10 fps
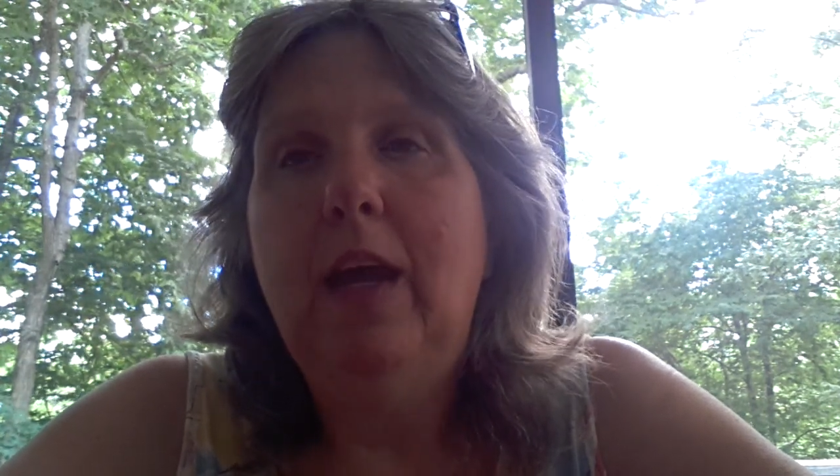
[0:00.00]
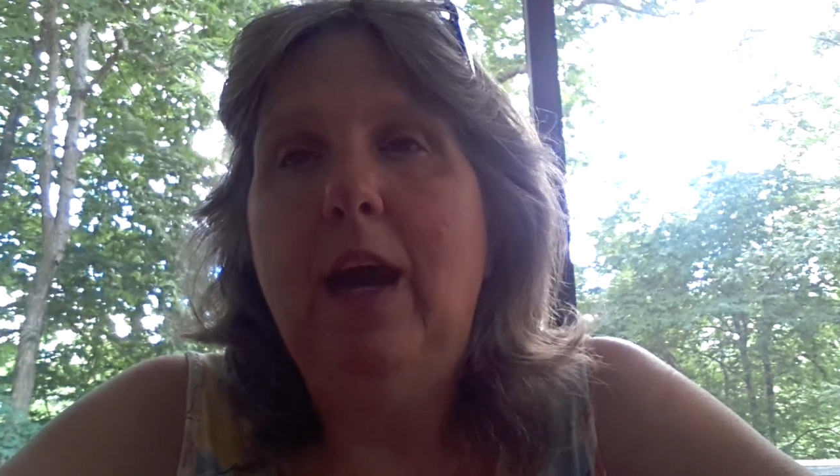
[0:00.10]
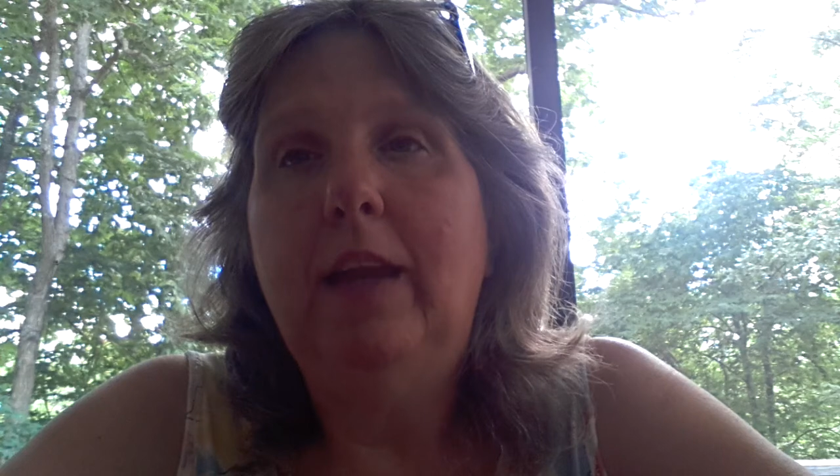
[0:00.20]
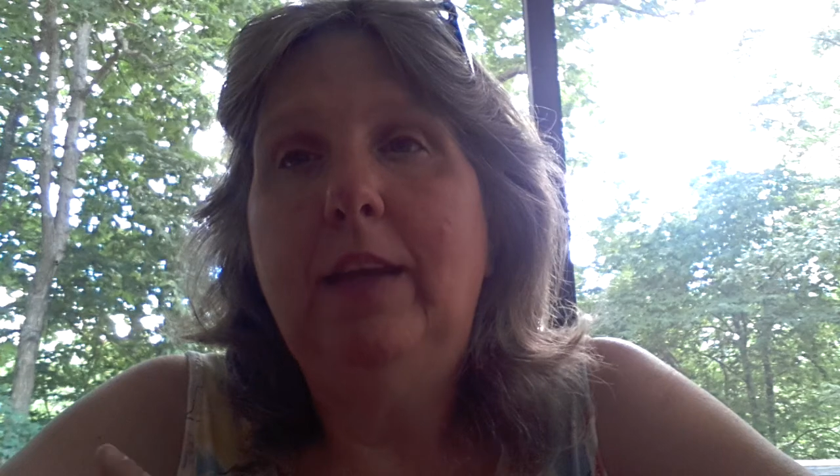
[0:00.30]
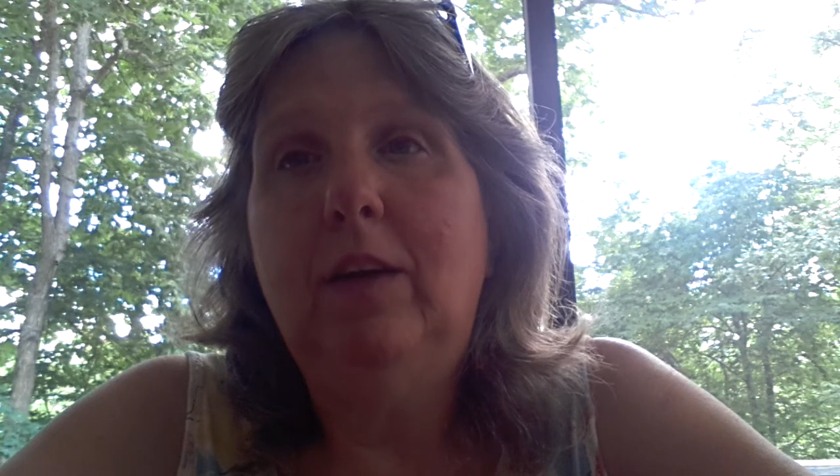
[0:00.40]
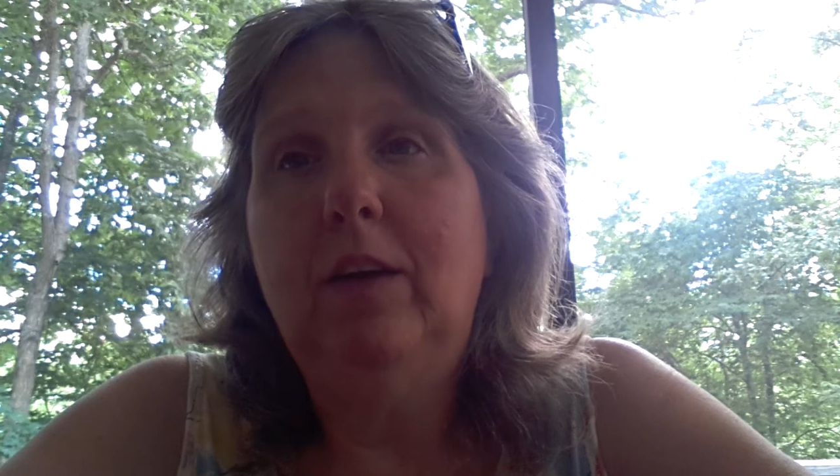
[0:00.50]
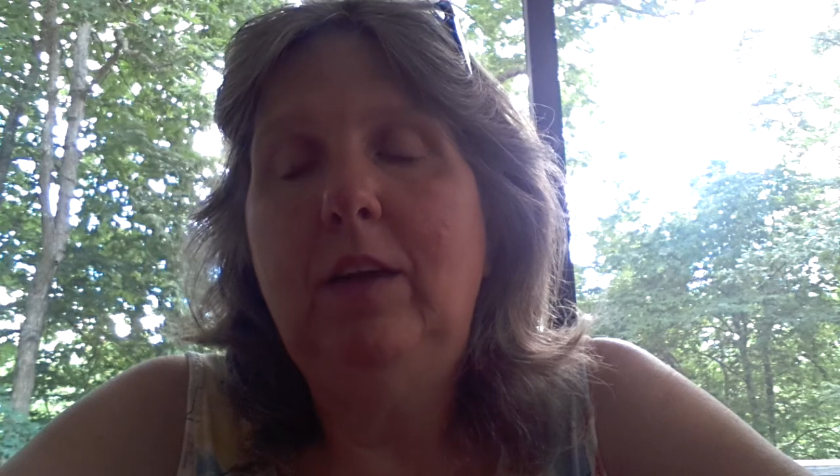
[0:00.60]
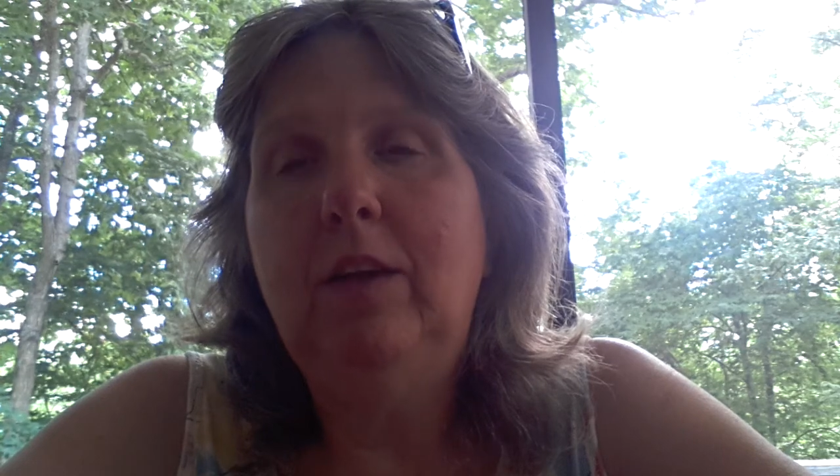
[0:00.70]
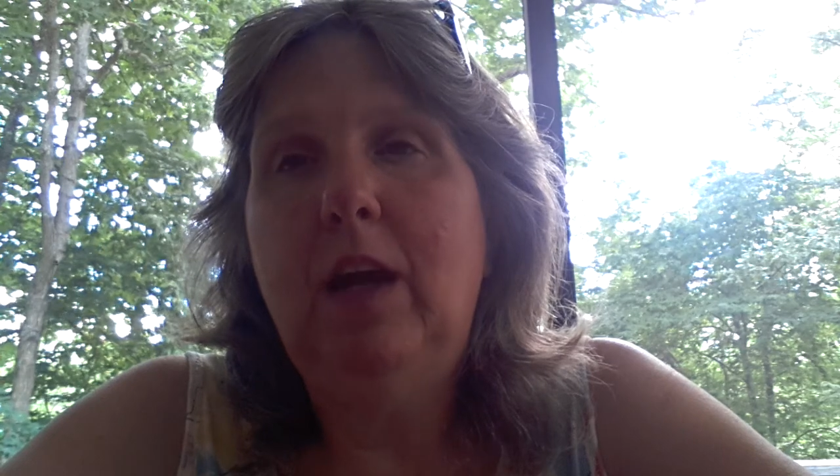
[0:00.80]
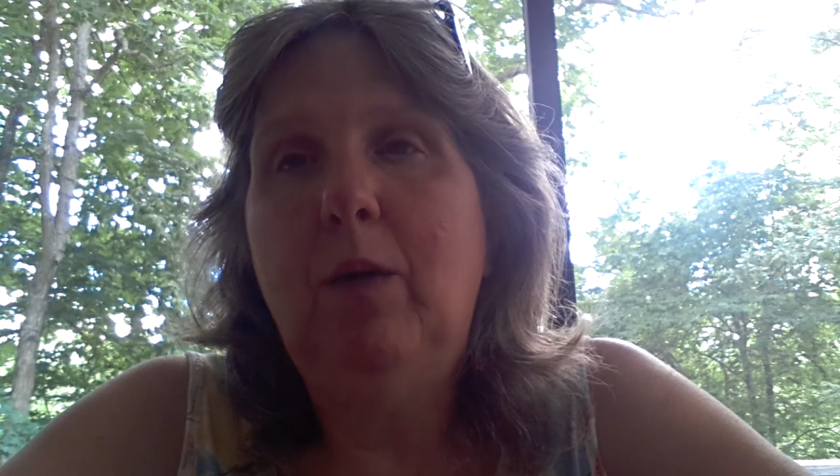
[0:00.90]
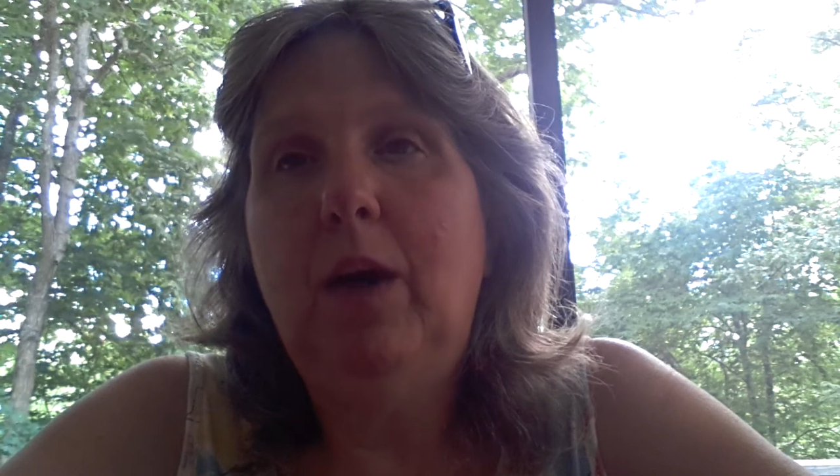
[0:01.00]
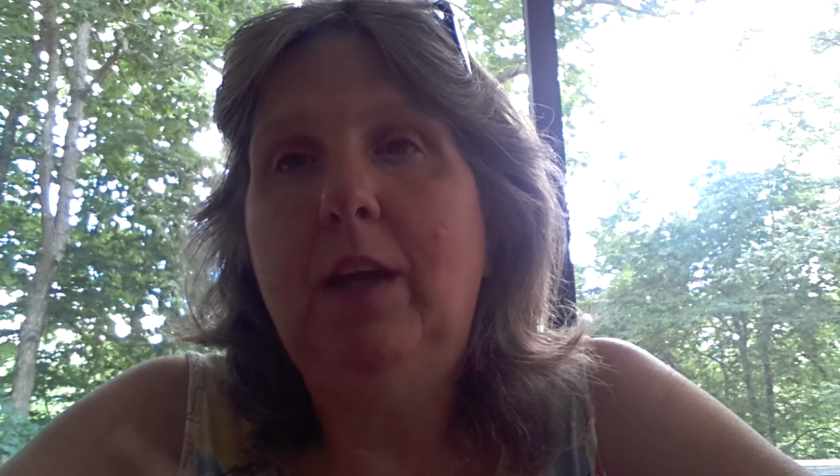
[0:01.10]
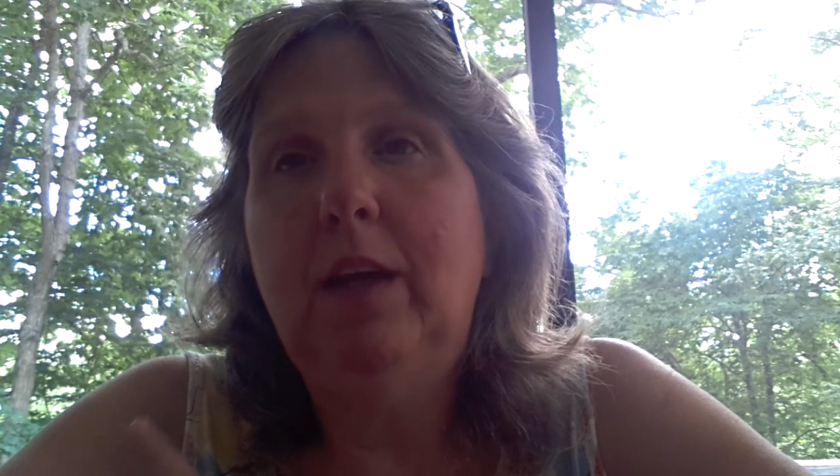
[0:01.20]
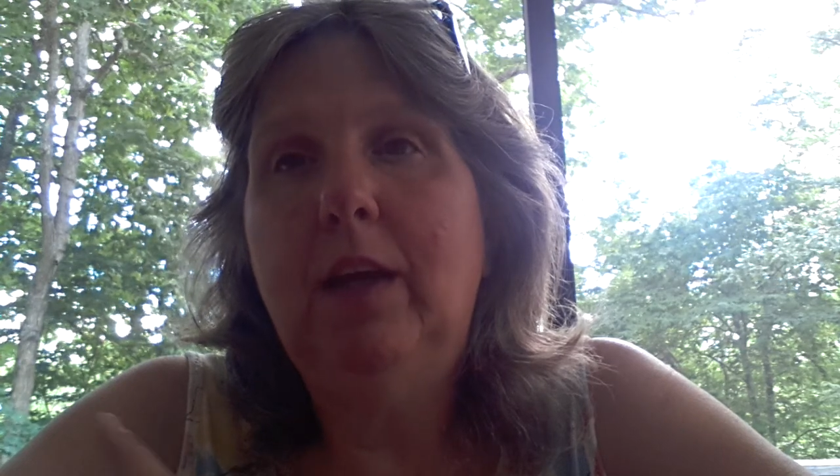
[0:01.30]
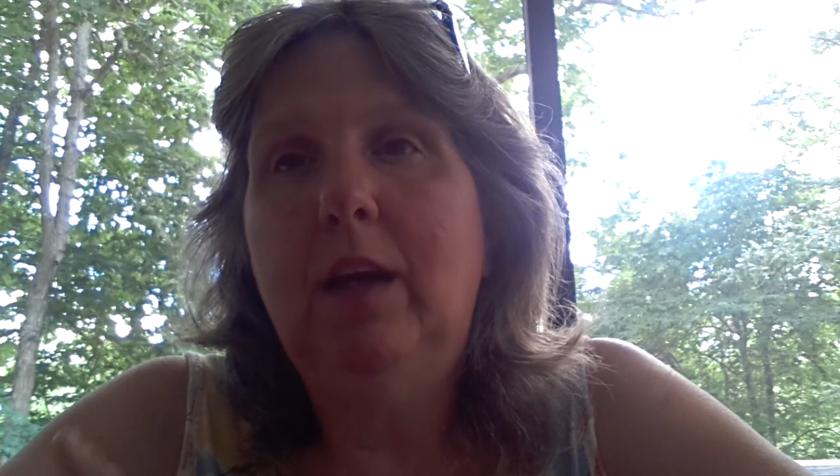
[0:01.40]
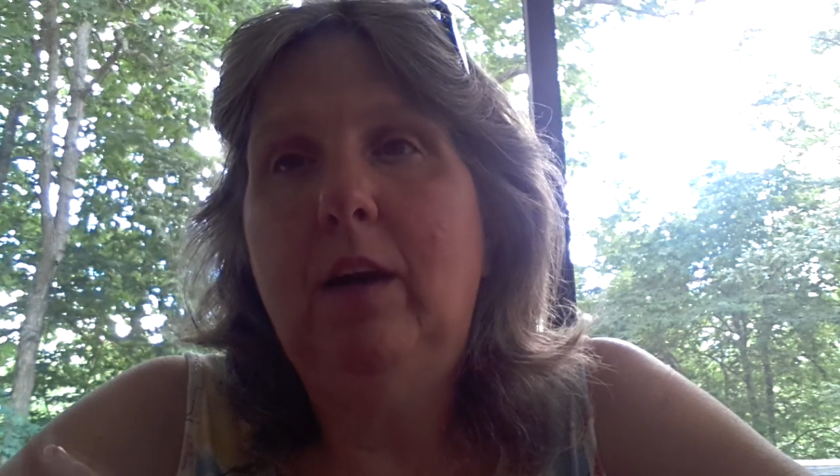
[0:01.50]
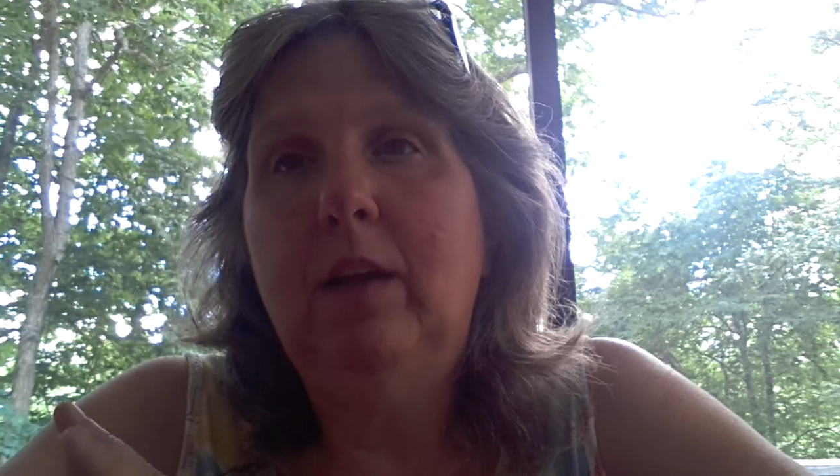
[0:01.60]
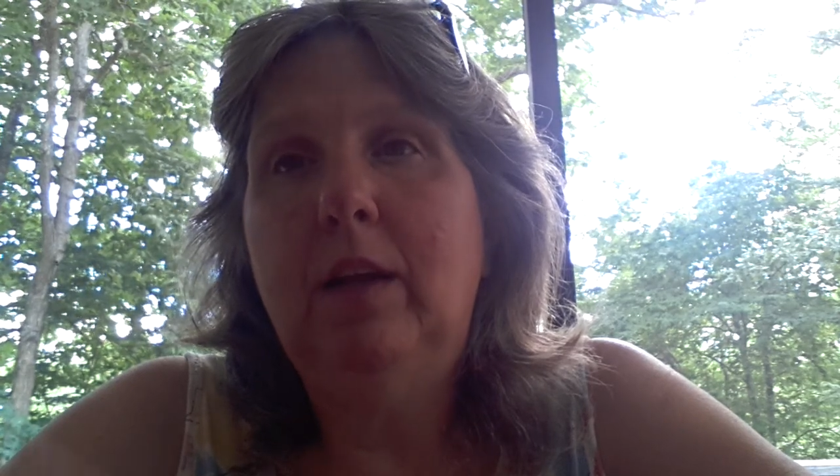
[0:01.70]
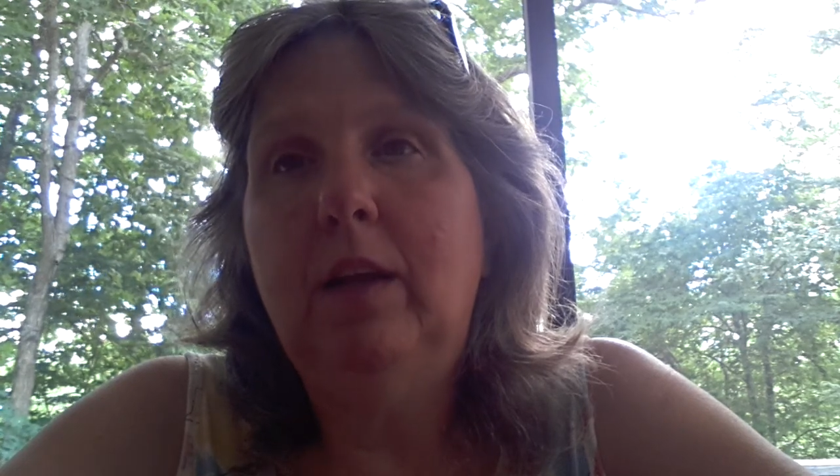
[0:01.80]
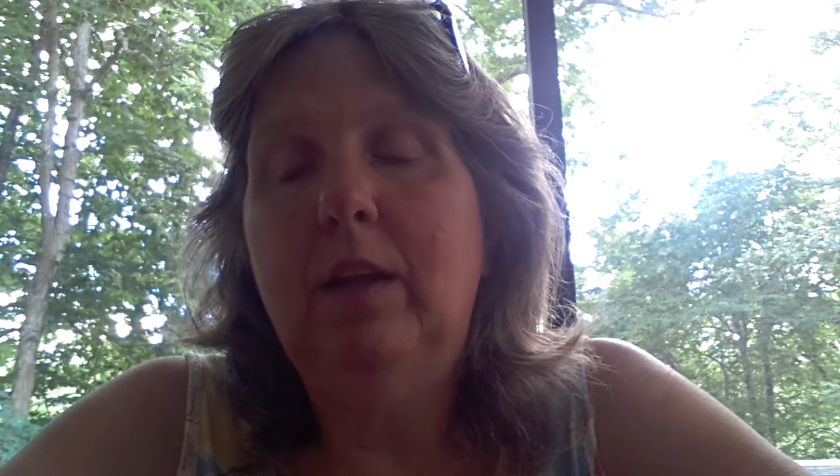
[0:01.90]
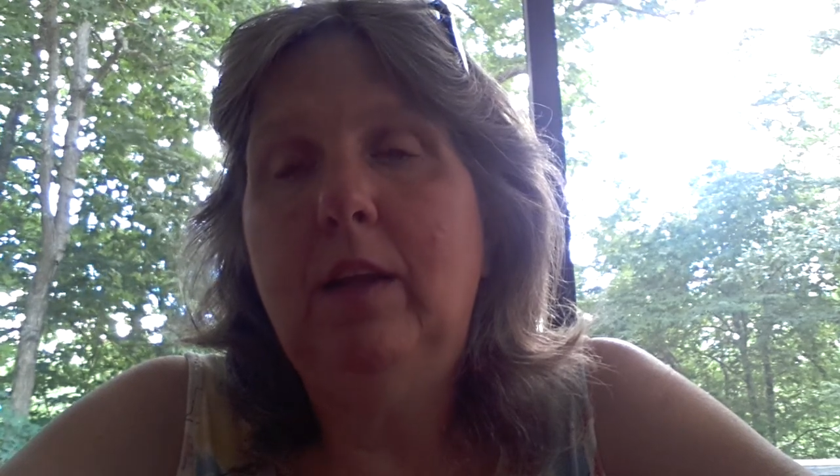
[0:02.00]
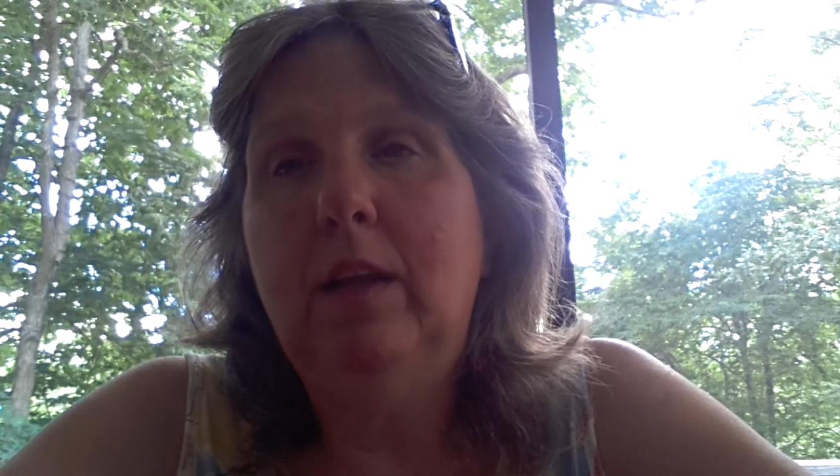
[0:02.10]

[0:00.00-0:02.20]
I get on